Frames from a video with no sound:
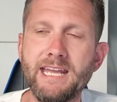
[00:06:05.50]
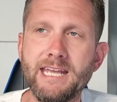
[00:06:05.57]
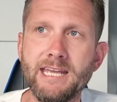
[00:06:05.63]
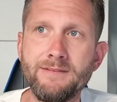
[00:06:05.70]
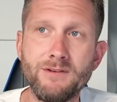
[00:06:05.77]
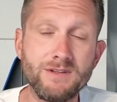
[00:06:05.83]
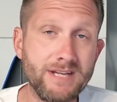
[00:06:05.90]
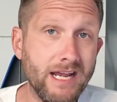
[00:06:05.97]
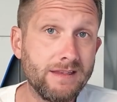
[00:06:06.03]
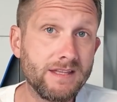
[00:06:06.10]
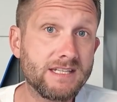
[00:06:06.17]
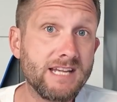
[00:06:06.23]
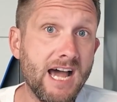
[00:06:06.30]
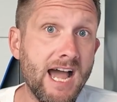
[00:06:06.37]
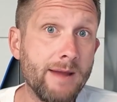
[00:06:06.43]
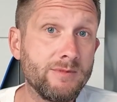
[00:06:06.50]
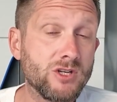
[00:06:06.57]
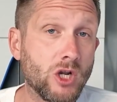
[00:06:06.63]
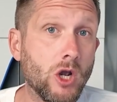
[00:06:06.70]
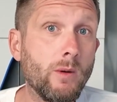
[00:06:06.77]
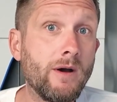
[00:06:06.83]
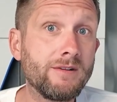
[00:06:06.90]
if you take the time to
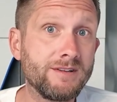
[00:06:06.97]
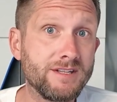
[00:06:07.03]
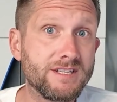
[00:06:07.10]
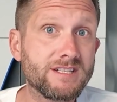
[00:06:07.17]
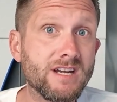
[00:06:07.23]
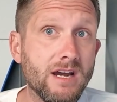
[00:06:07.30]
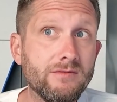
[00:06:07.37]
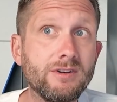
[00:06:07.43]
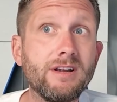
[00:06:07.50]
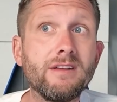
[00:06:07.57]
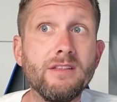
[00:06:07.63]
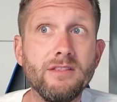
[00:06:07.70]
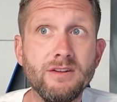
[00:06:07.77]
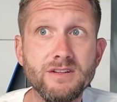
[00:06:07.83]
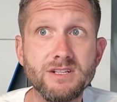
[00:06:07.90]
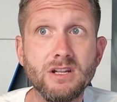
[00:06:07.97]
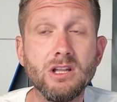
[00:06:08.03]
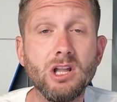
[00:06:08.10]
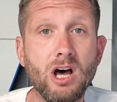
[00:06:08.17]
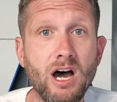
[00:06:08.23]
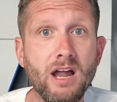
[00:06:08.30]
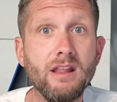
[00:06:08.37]
go out and discover it, there's a
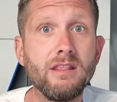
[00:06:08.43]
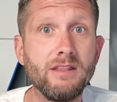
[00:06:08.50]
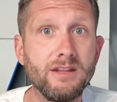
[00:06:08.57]
lot